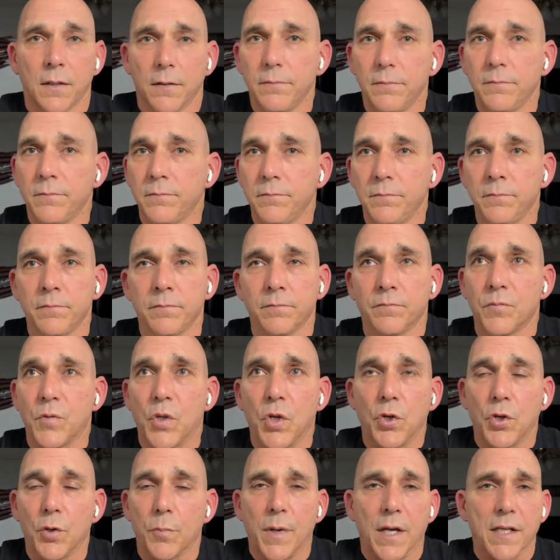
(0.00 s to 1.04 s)
Do
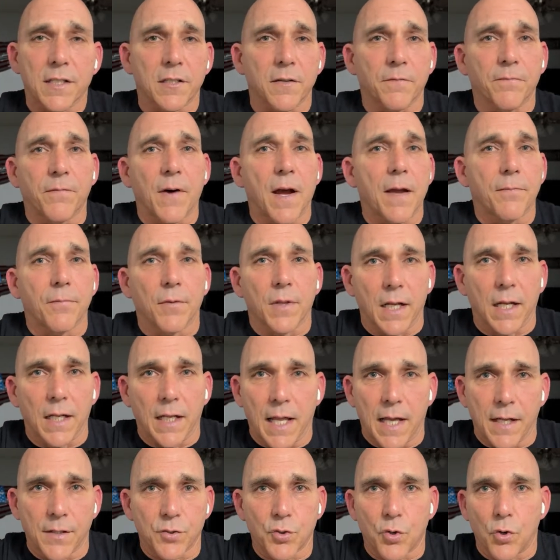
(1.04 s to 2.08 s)
your best to fight for that
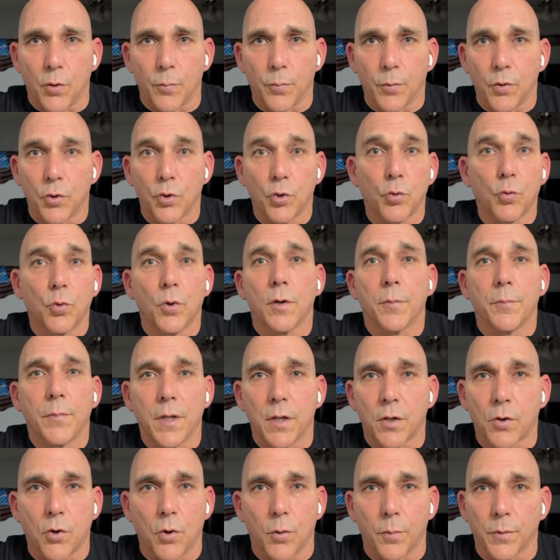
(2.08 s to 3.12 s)
Lance Corporal who will be
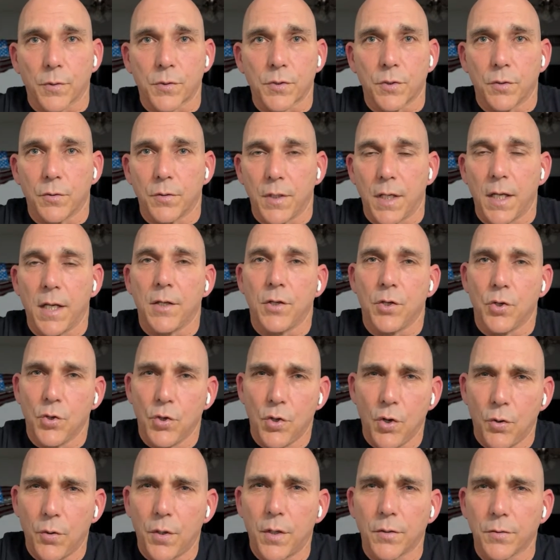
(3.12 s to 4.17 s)
a corporal soon, and you
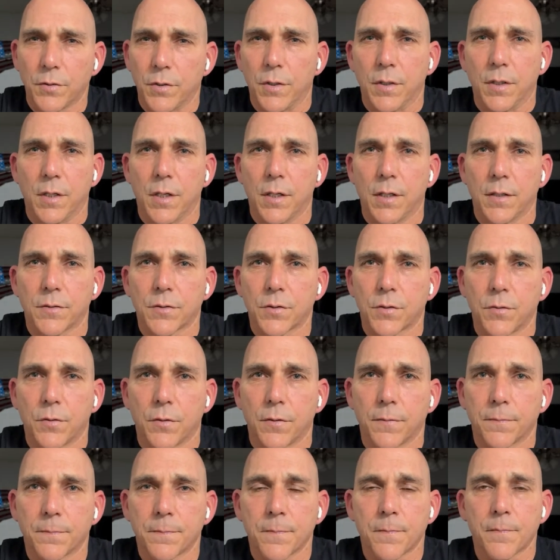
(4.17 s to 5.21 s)
know he'll do good in school.
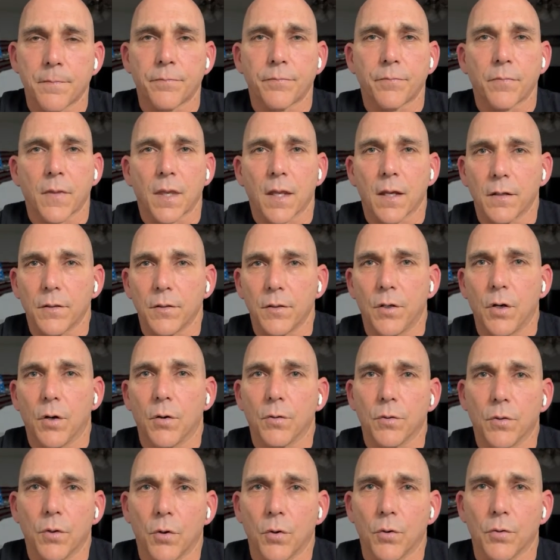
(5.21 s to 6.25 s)

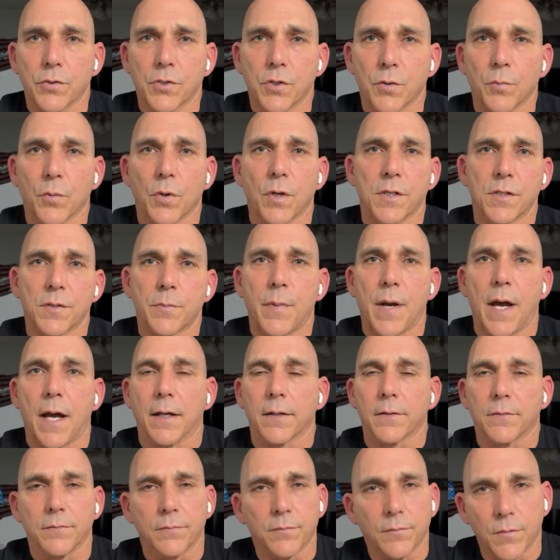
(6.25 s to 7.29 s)
Don't hold your Marines back.
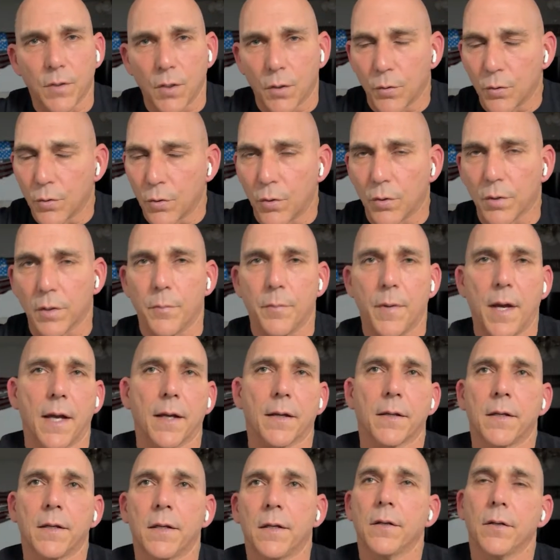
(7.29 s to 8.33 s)
Don't hold them back.
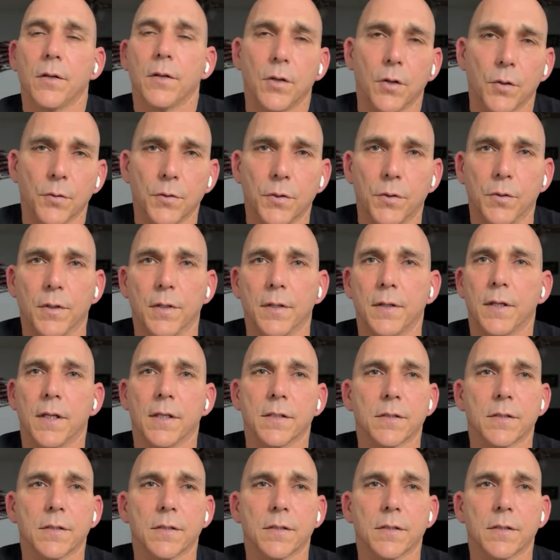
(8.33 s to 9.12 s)
Don't do it.